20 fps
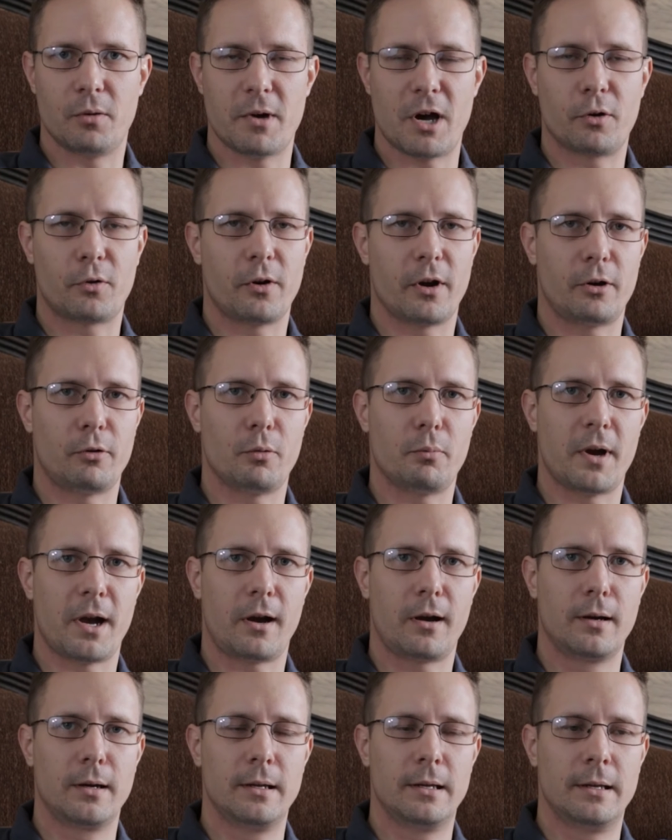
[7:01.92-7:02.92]
about credit
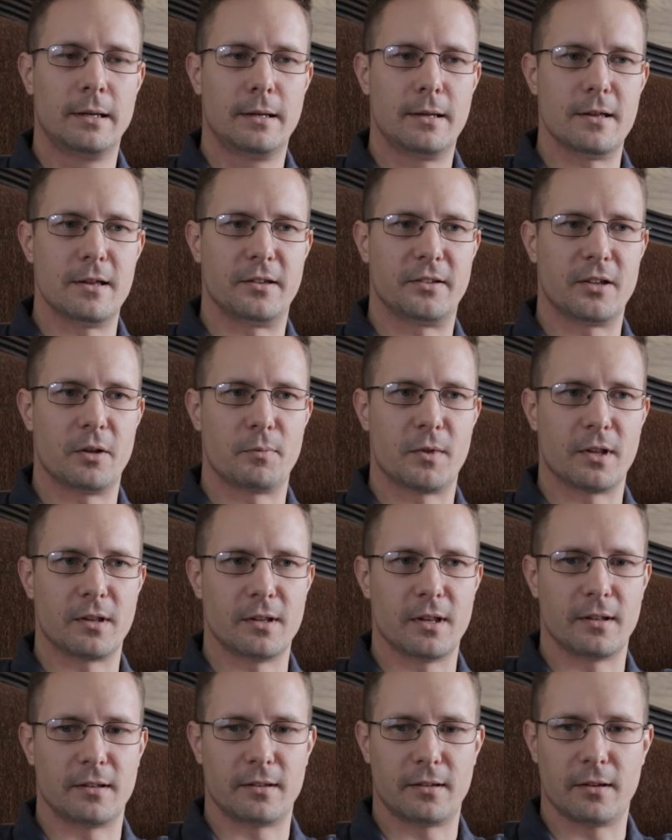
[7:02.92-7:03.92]
repair is something
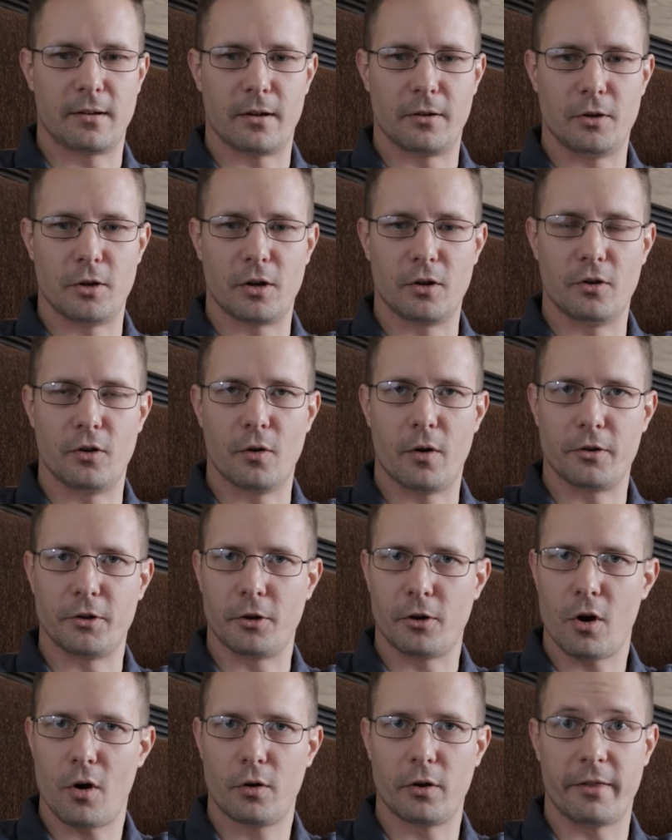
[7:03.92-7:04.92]
that you can do on
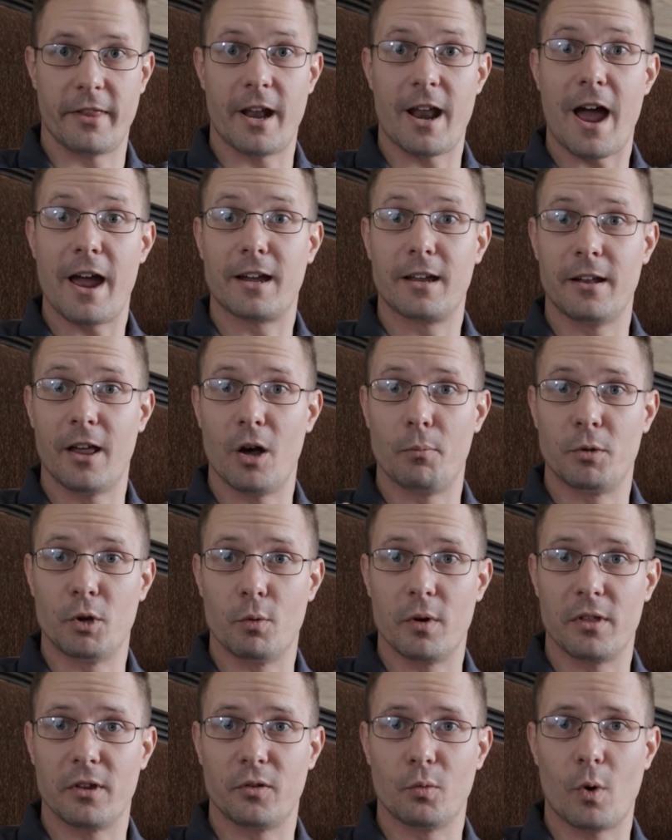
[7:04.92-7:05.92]
your own, and that I can help you
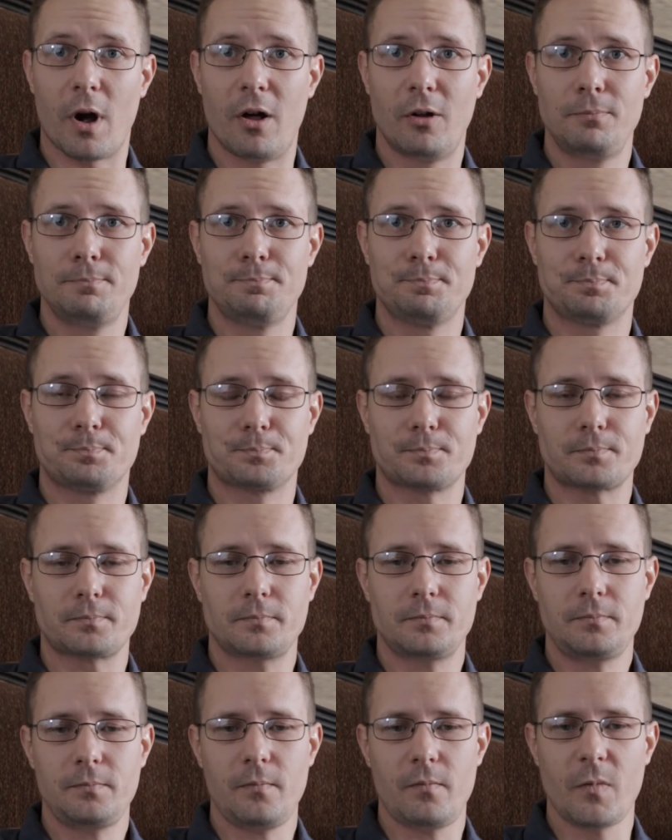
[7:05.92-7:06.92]
with as well
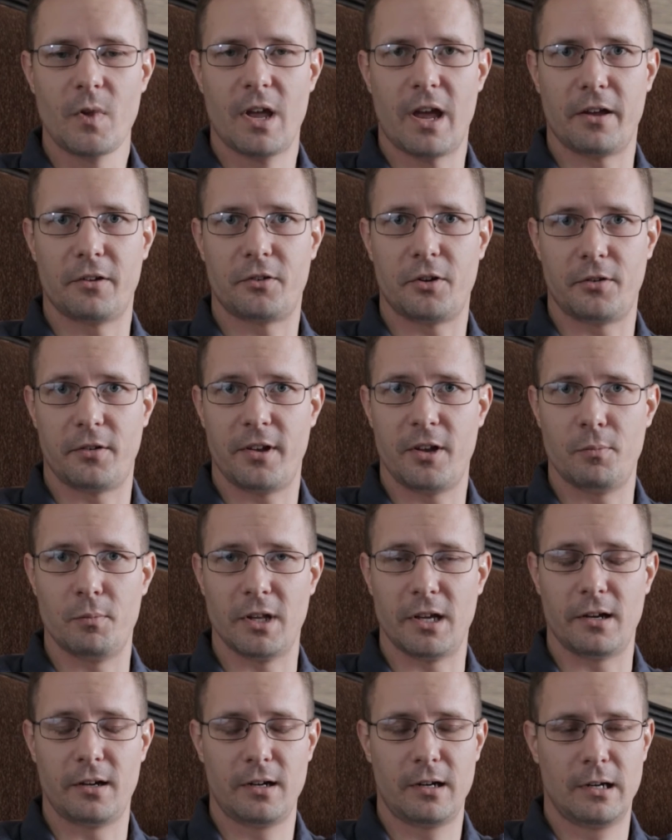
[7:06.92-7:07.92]
as your team
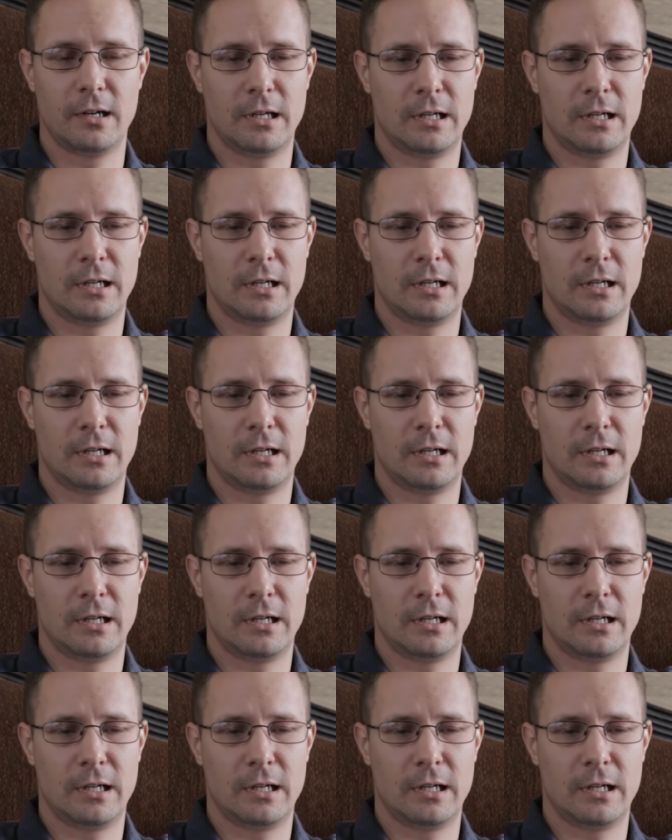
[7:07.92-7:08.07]
leader.